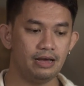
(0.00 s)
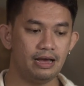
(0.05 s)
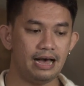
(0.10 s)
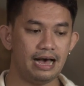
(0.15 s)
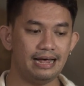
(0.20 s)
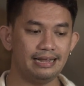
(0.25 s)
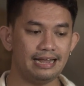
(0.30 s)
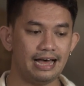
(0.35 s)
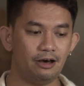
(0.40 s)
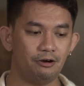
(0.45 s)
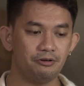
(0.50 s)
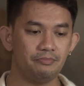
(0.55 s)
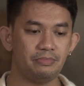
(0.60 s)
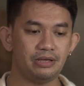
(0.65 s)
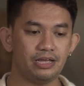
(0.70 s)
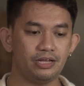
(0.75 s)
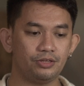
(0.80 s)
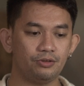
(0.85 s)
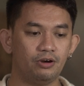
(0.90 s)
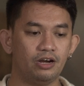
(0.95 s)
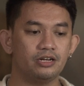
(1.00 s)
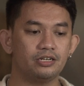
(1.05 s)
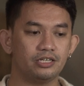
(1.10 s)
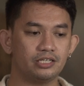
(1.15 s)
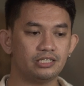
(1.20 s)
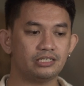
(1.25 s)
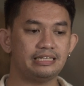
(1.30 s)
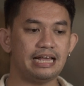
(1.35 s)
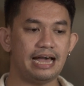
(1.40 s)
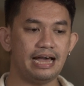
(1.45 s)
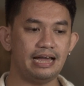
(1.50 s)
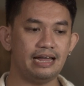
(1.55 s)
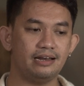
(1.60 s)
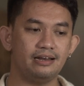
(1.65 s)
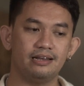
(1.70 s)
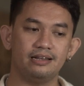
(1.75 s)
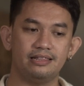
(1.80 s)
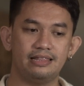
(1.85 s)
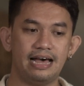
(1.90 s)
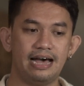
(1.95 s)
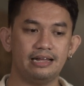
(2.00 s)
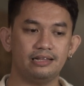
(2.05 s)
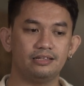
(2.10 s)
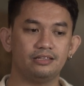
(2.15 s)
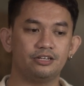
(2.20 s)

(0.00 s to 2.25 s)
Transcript: allowed me to understand that